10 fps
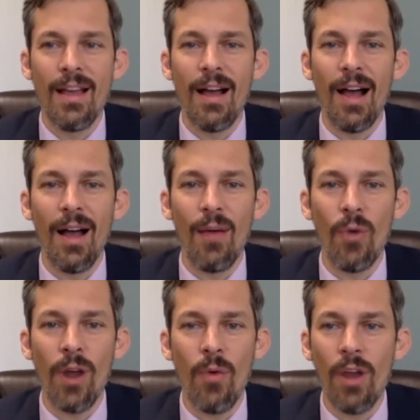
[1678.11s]
Uh,
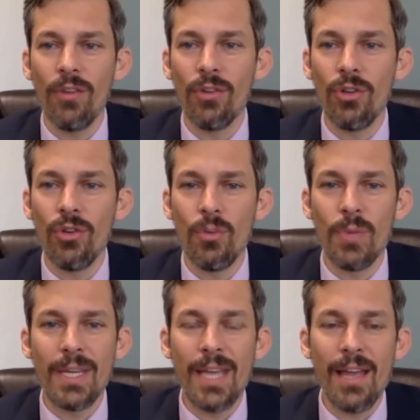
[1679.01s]
what I wanted to do to
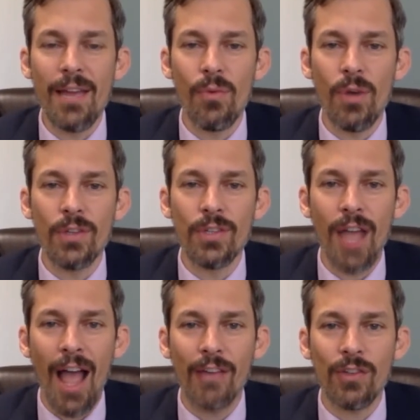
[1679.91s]
begin was to
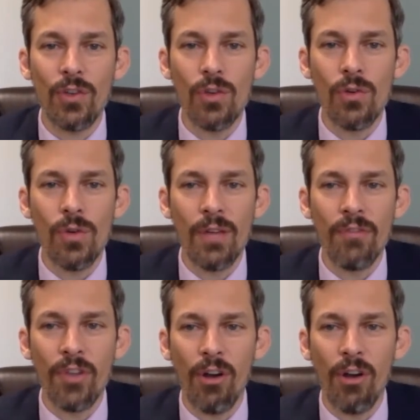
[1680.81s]
ask you if there